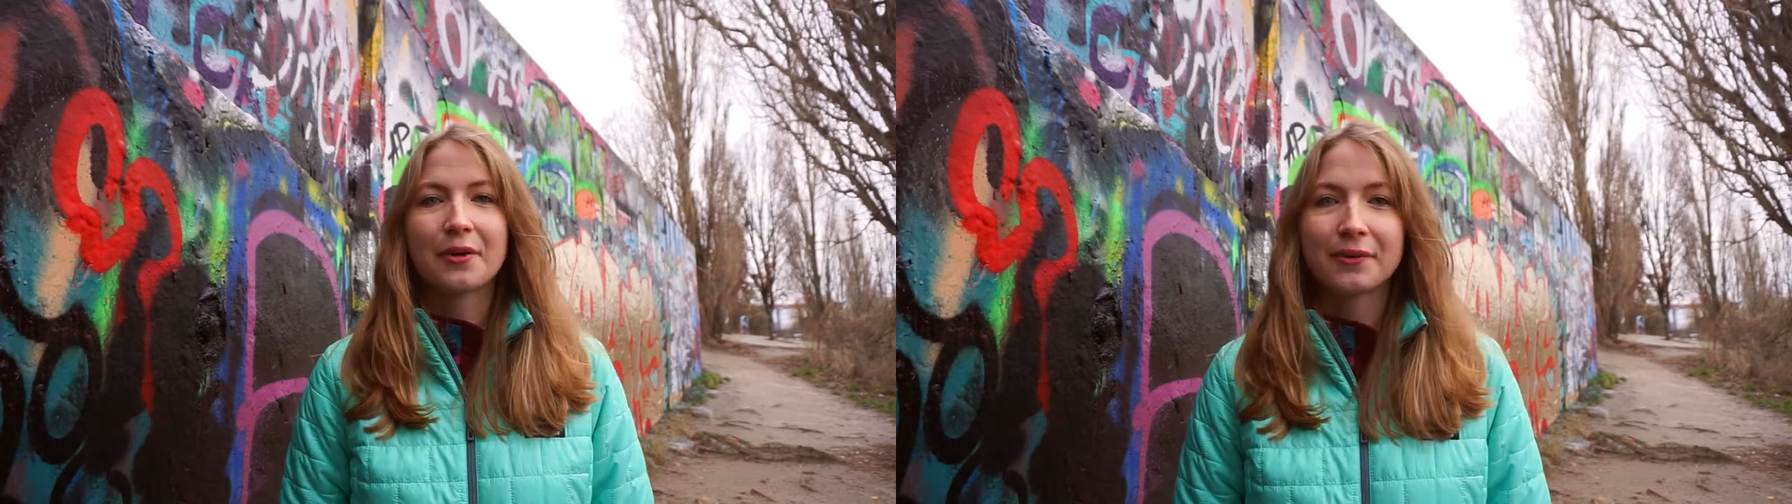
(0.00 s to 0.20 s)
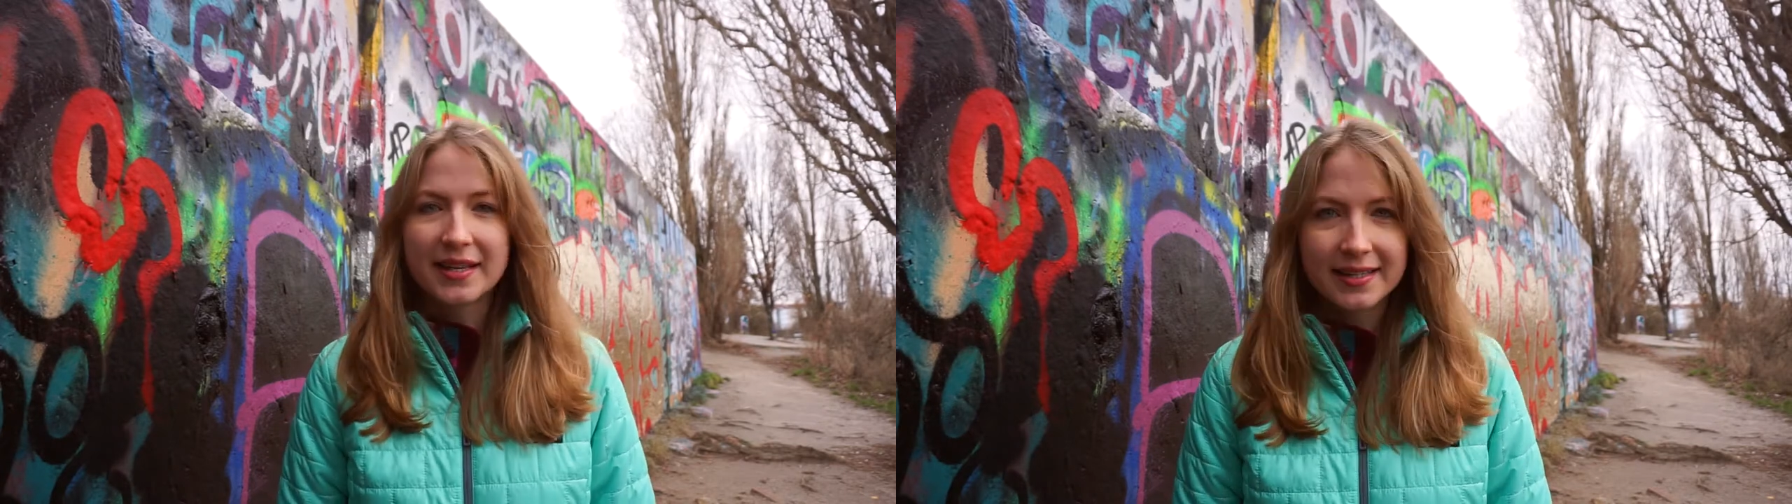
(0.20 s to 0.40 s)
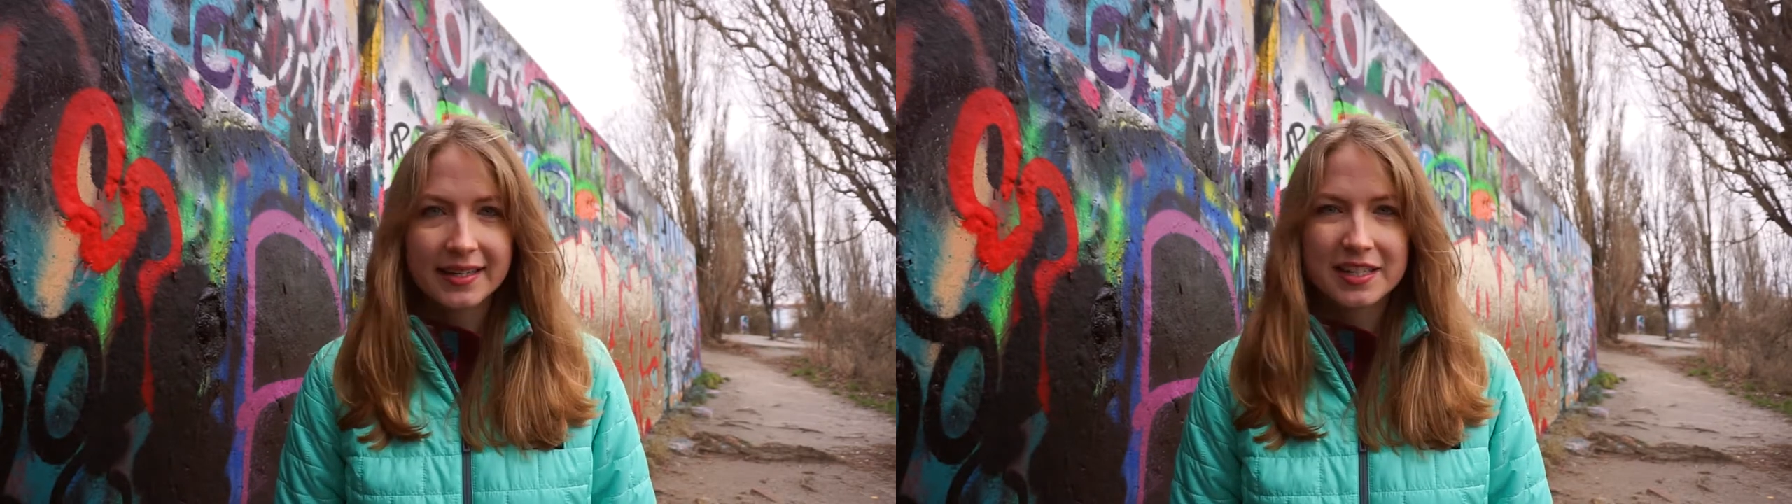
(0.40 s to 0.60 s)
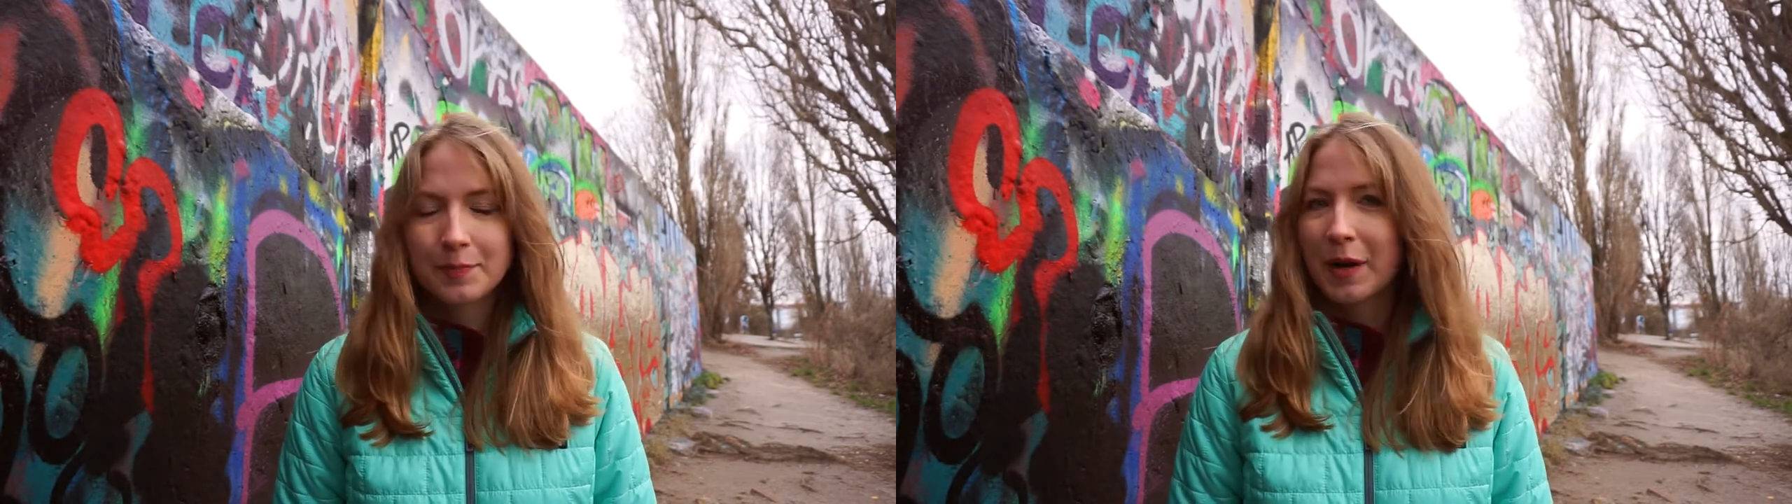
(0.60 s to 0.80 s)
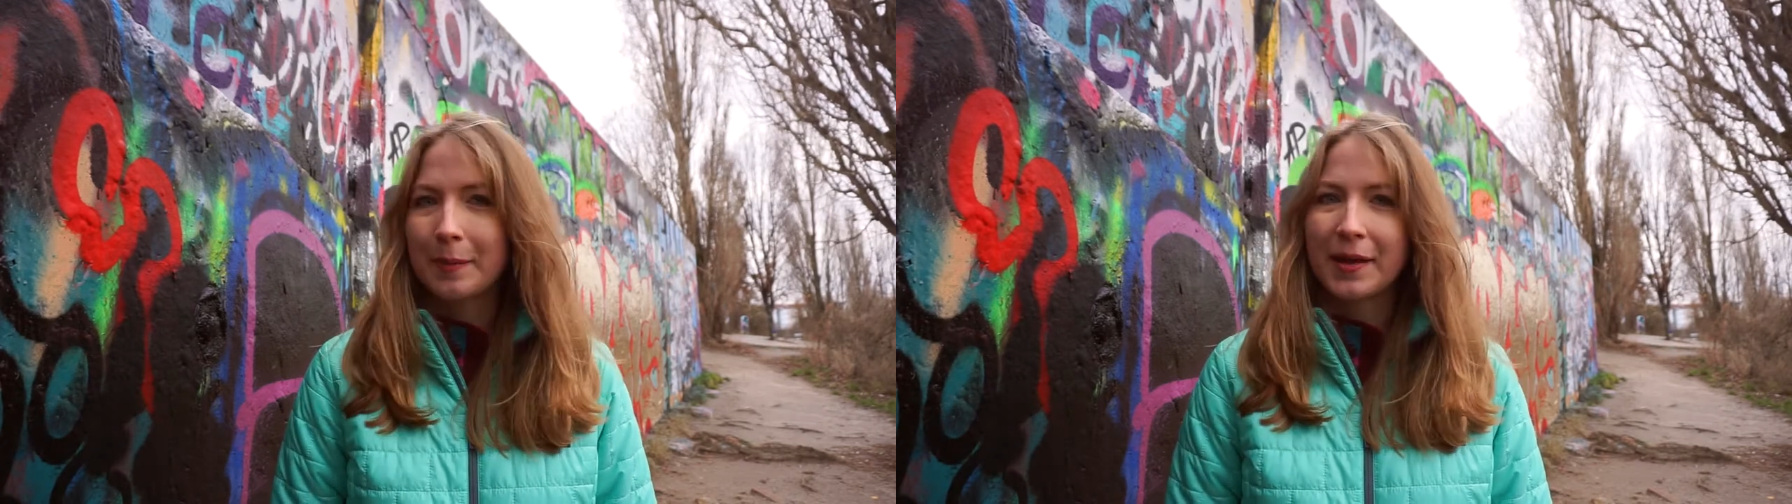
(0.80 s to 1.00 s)
a residence
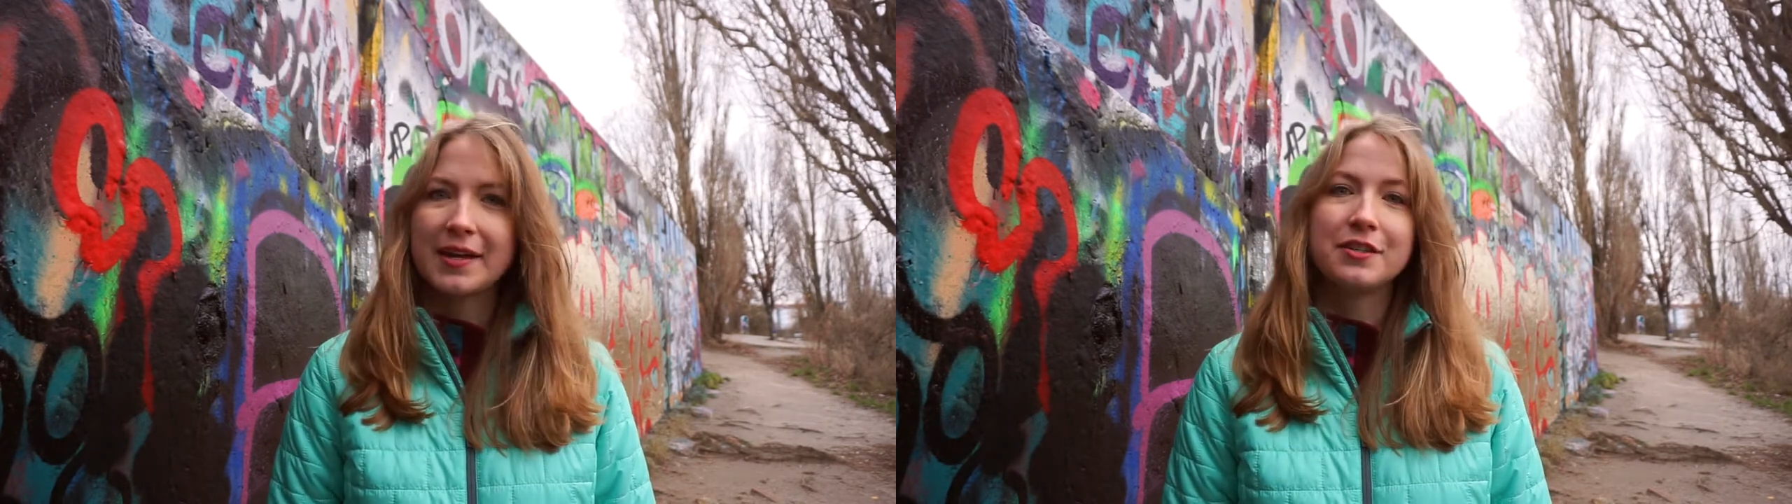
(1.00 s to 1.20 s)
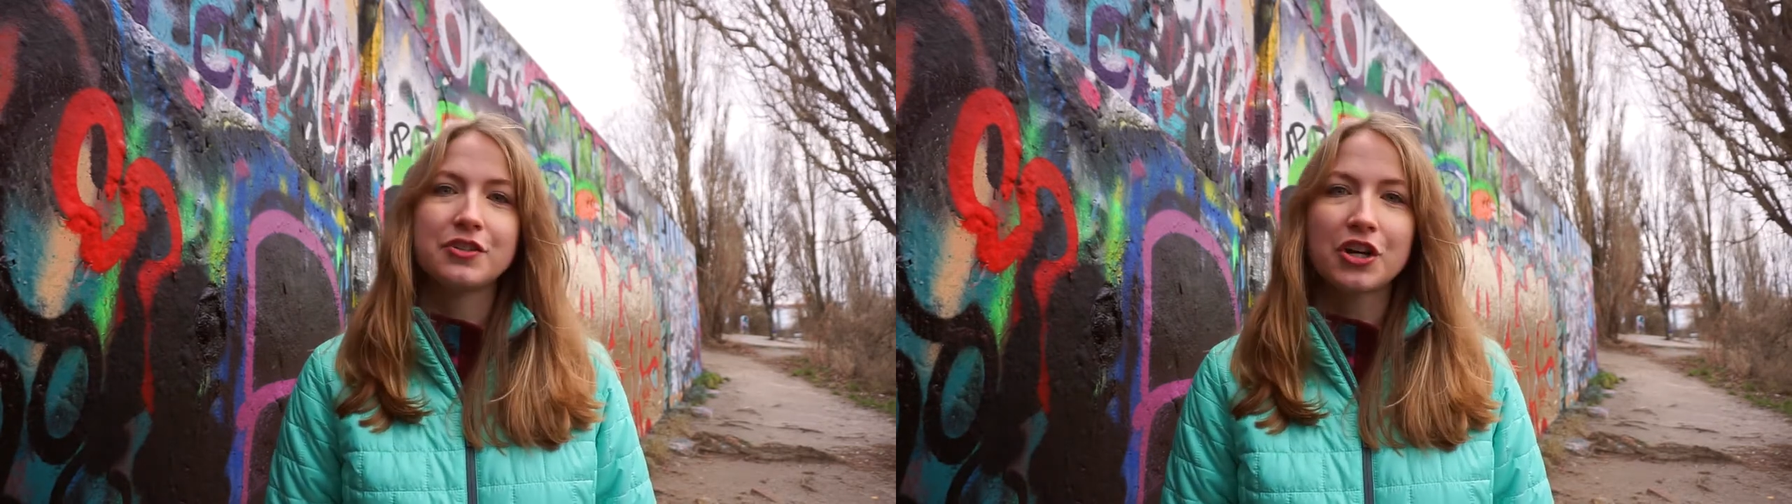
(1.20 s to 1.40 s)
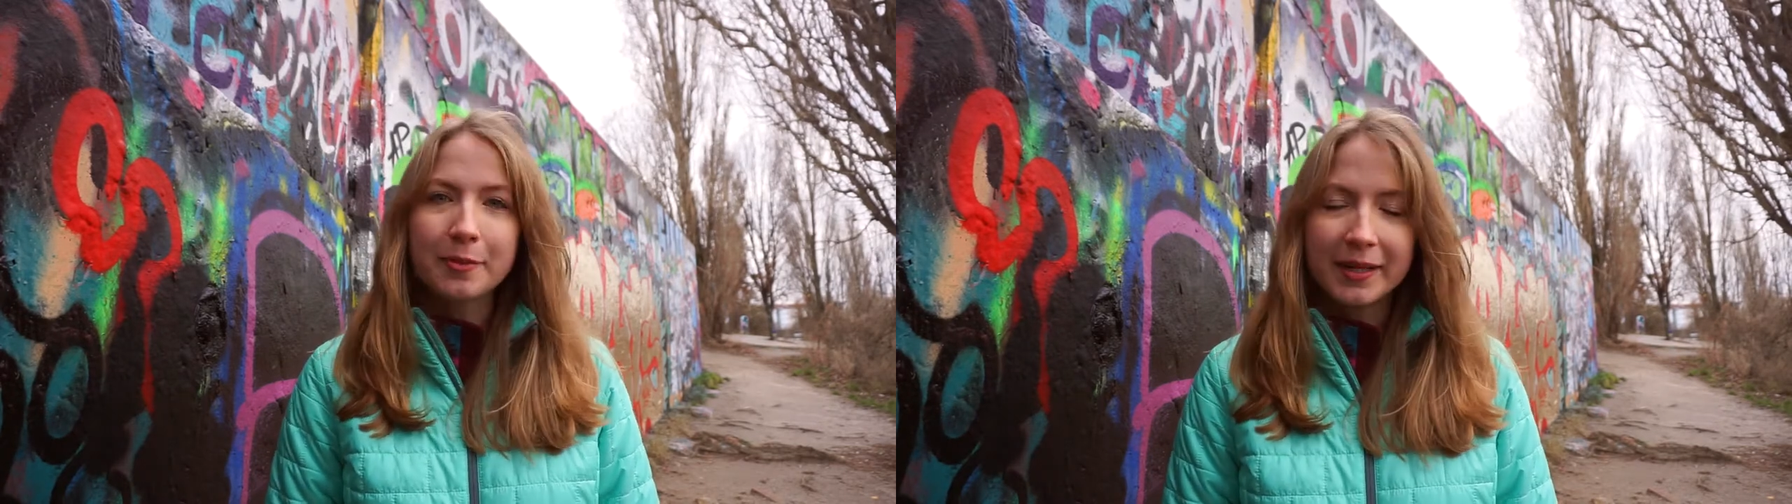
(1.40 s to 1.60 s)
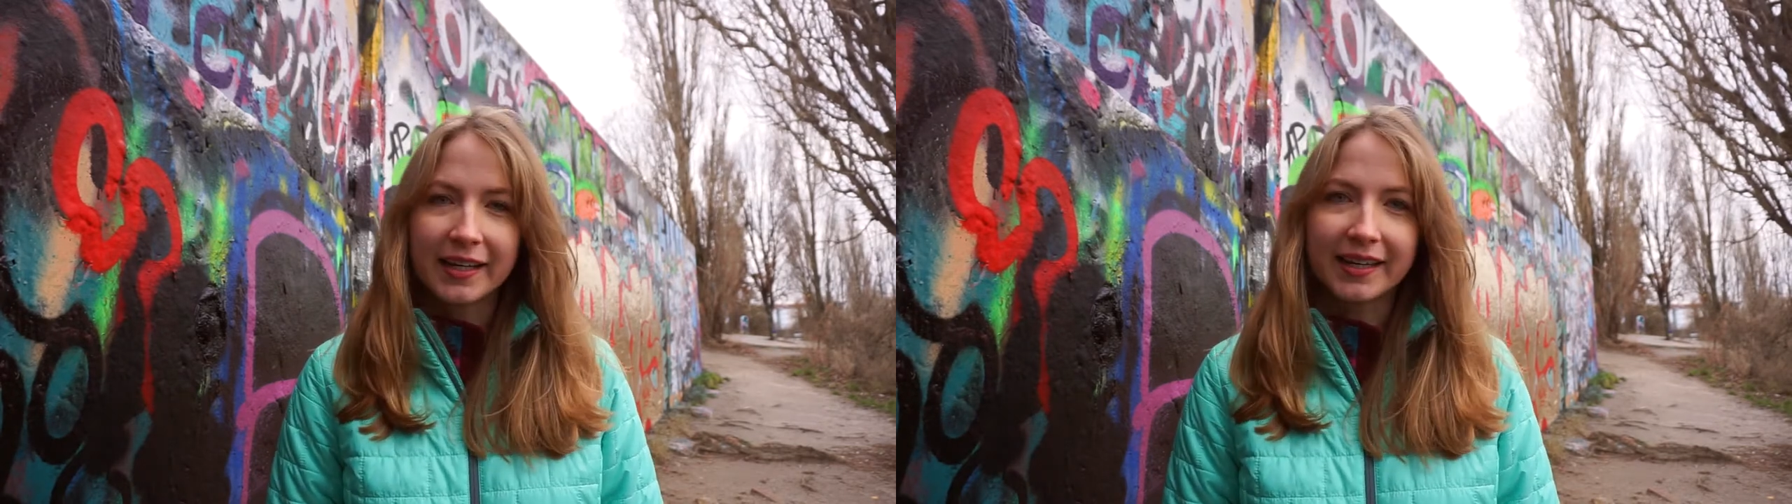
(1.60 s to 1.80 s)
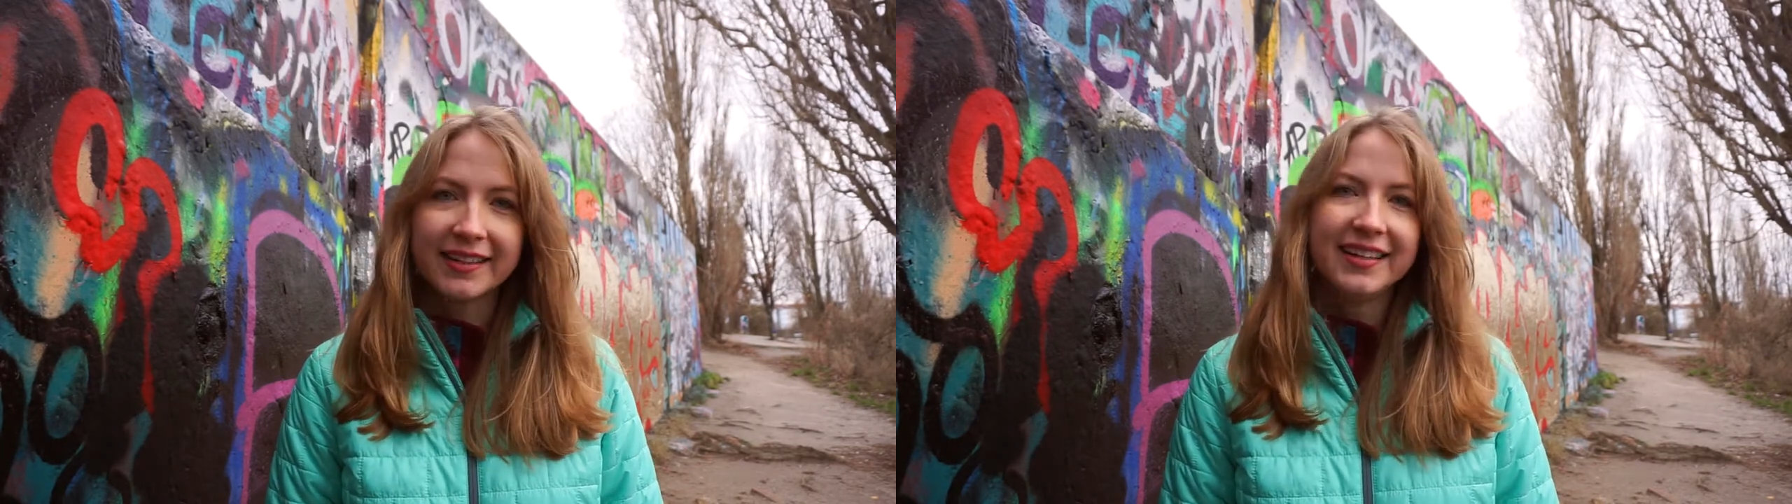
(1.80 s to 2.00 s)
permit in
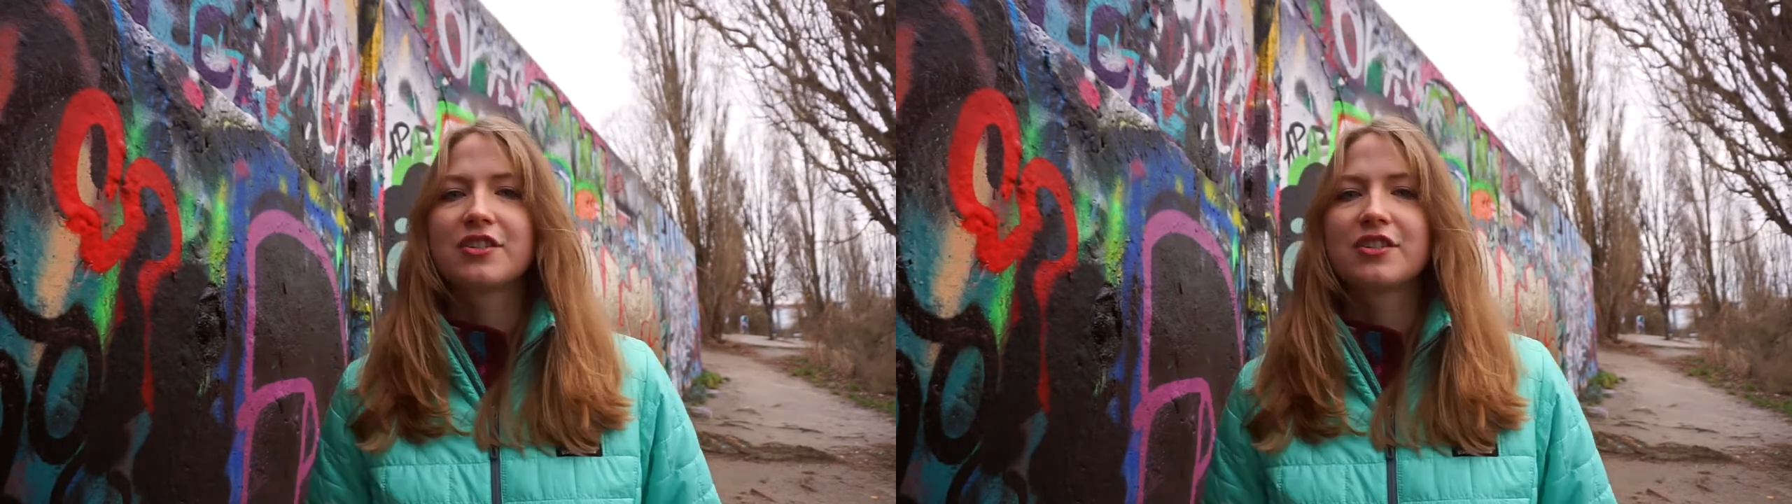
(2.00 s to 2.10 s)
Germany.